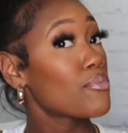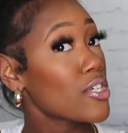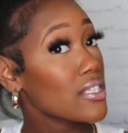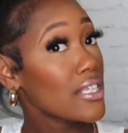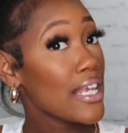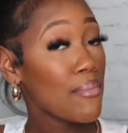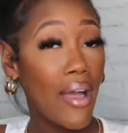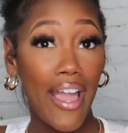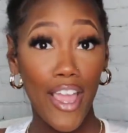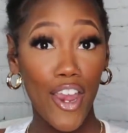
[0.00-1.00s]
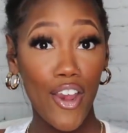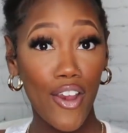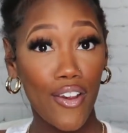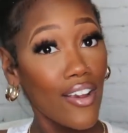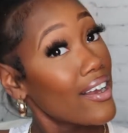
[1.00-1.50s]
just to keep my
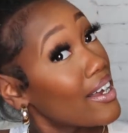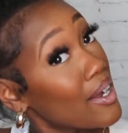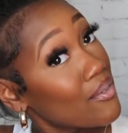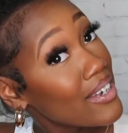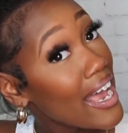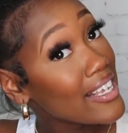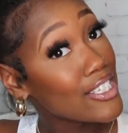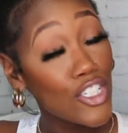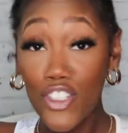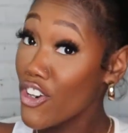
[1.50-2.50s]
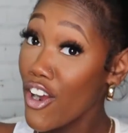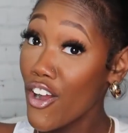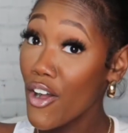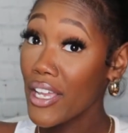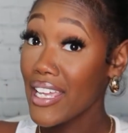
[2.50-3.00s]
hair nice and
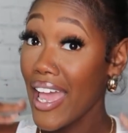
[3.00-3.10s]
strong.